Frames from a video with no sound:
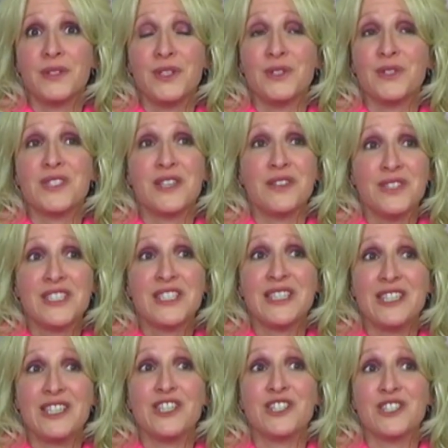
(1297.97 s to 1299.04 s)

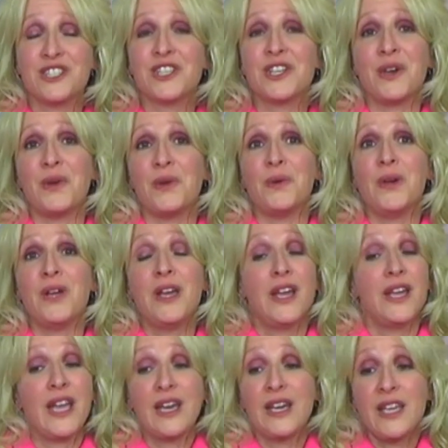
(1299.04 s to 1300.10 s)
17 years ago,
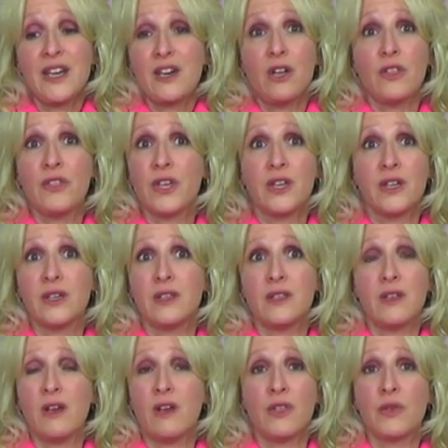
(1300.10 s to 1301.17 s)
again, he had all
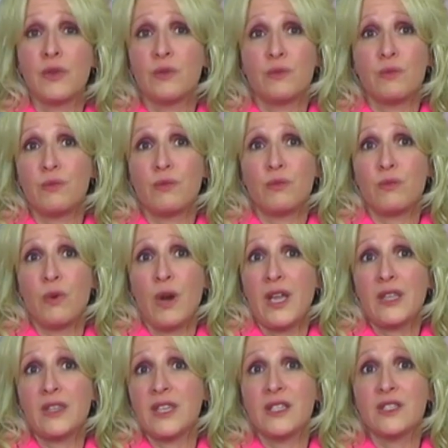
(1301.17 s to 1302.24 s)
the right
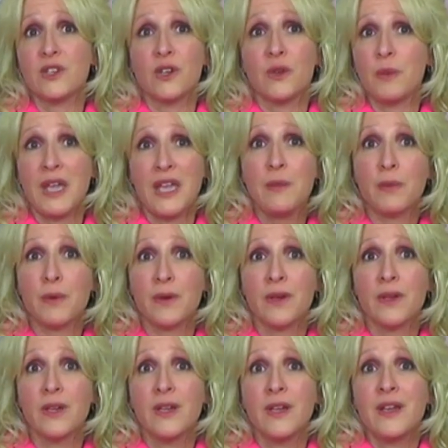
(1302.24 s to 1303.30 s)
things on
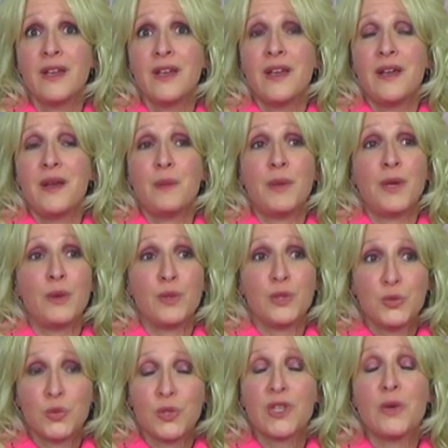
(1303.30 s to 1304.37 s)
paper, but it was
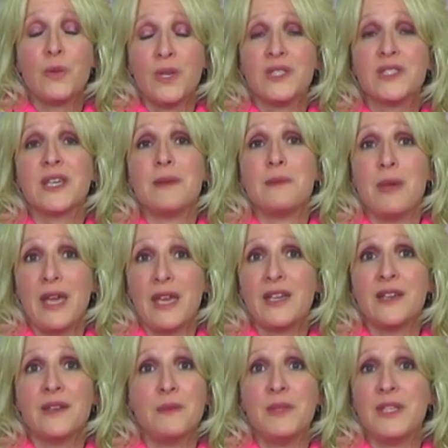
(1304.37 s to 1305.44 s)
really once I met
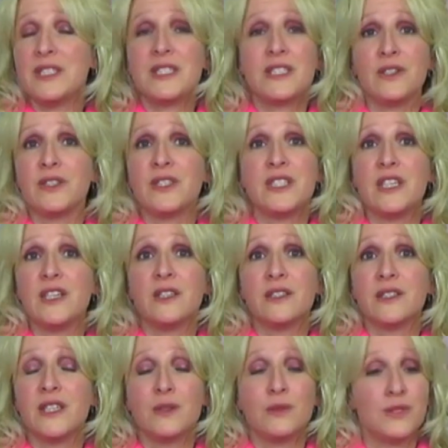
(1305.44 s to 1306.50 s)
him that sealed the deal.
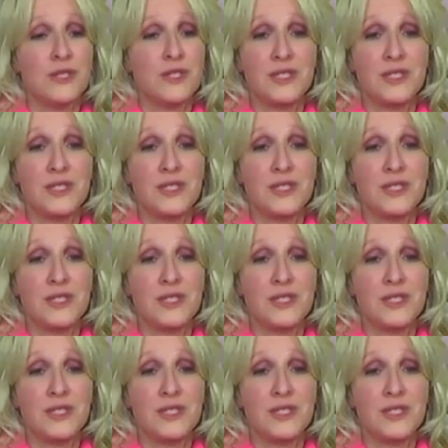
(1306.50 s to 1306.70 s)
He was